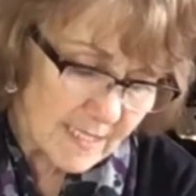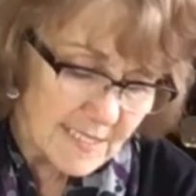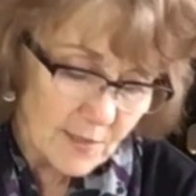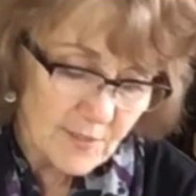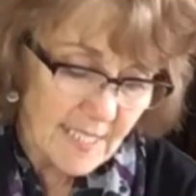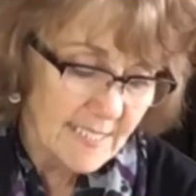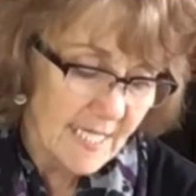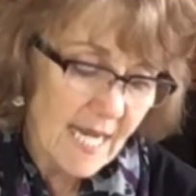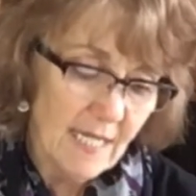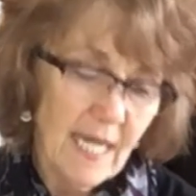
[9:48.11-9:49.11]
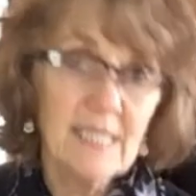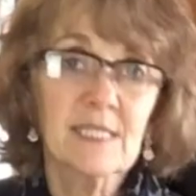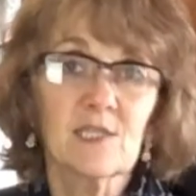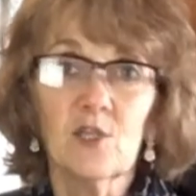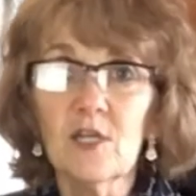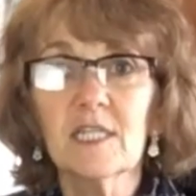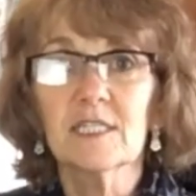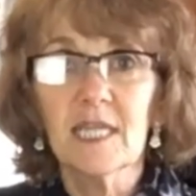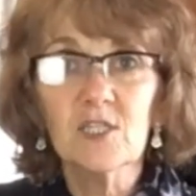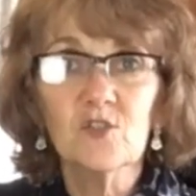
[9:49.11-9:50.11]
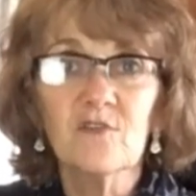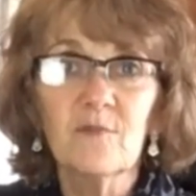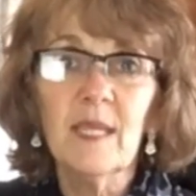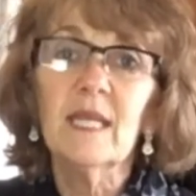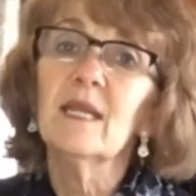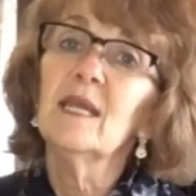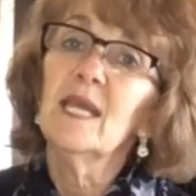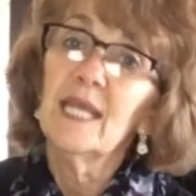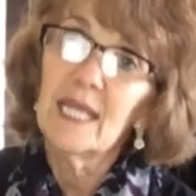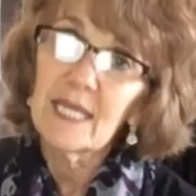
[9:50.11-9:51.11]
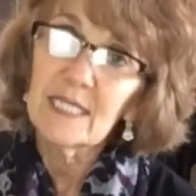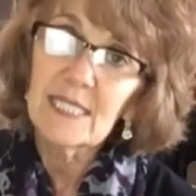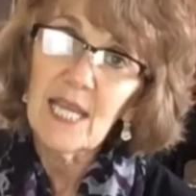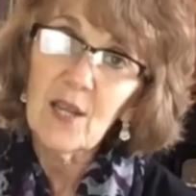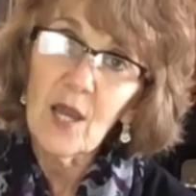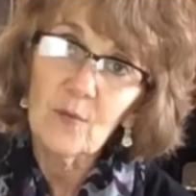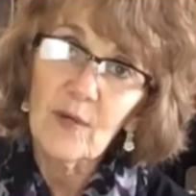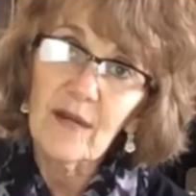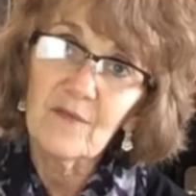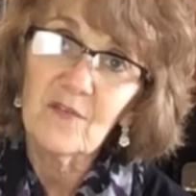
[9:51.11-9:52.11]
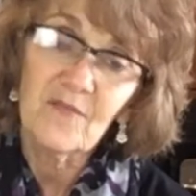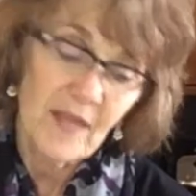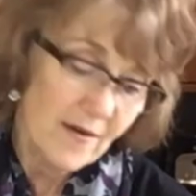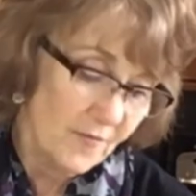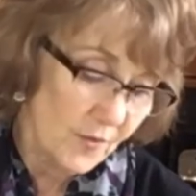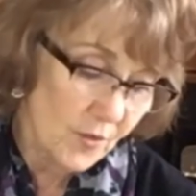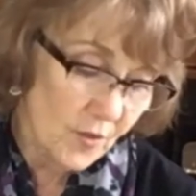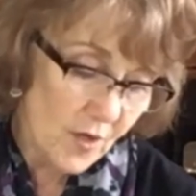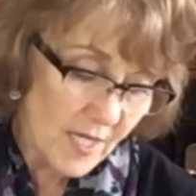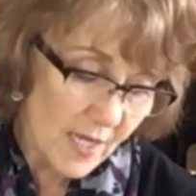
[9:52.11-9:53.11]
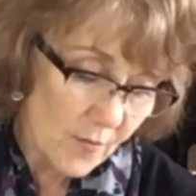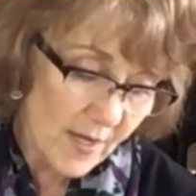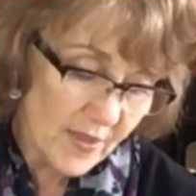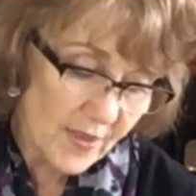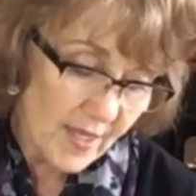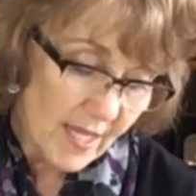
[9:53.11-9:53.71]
So seitan has the look and texture of meat. It can take on whatever flavor you're cooking with,